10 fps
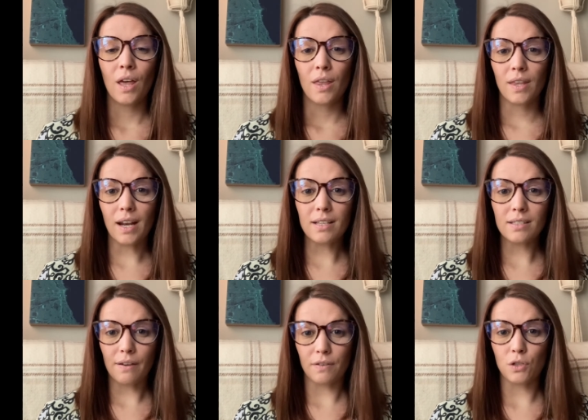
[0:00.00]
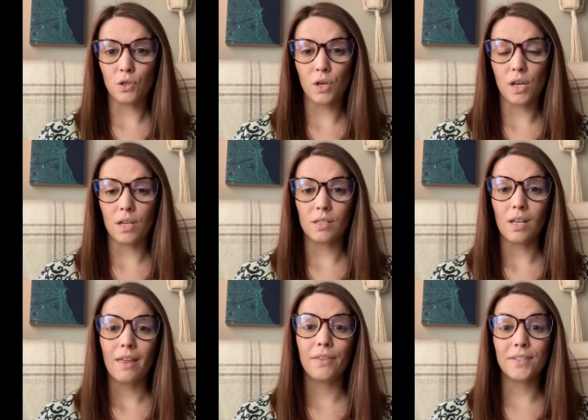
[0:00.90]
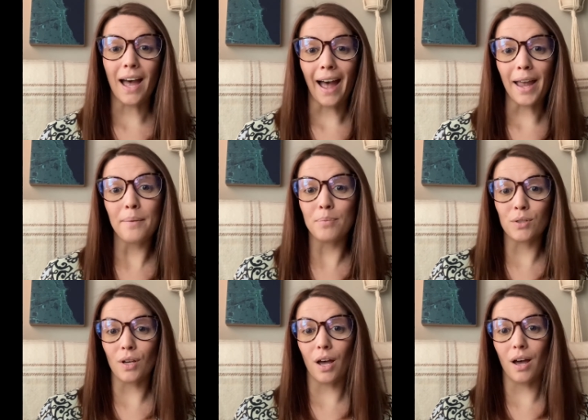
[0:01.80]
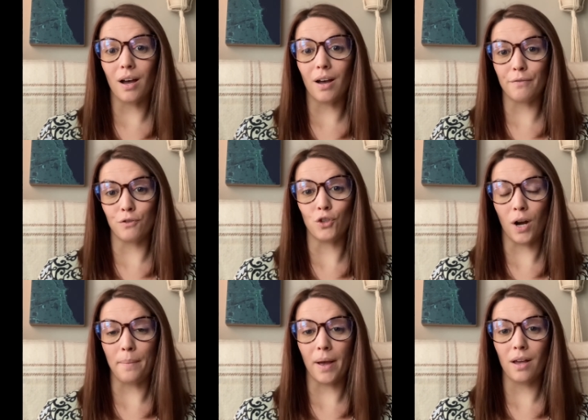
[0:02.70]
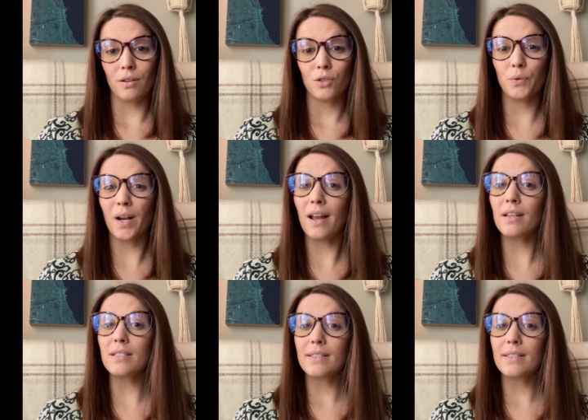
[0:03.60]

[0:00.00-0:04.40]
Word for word: The next definition is types of trauma. So we're not